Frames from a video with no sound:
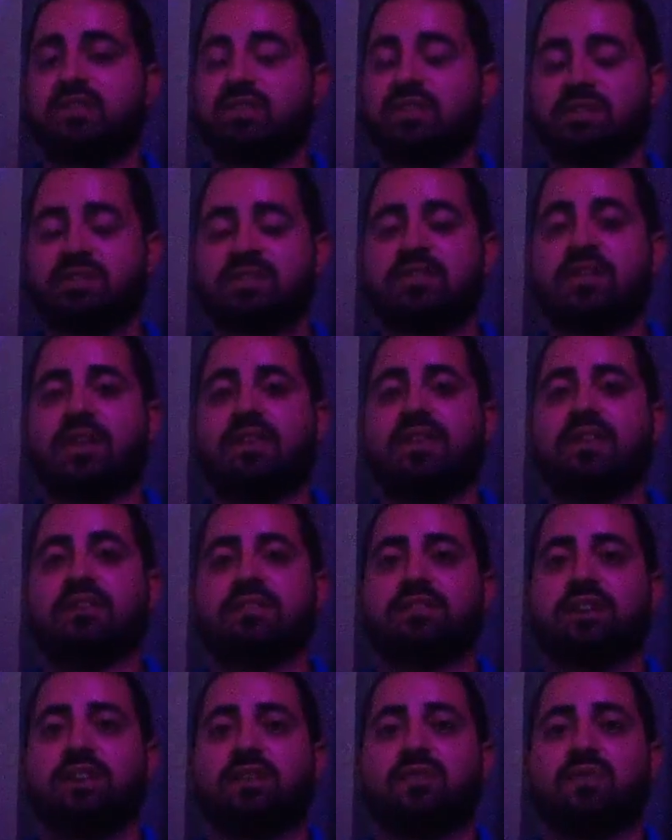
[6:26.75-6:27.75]
You can stay in that
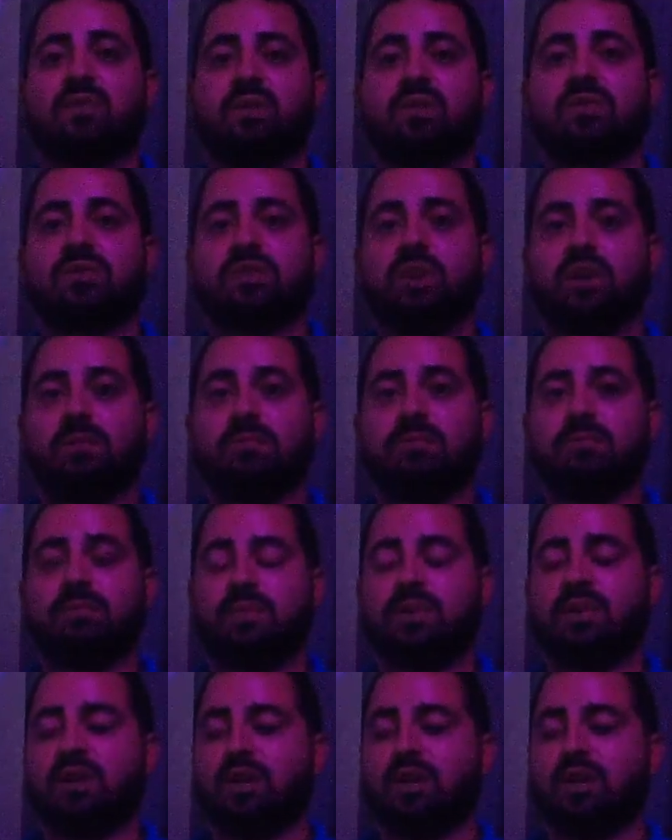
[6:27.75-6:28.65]
state for a long time.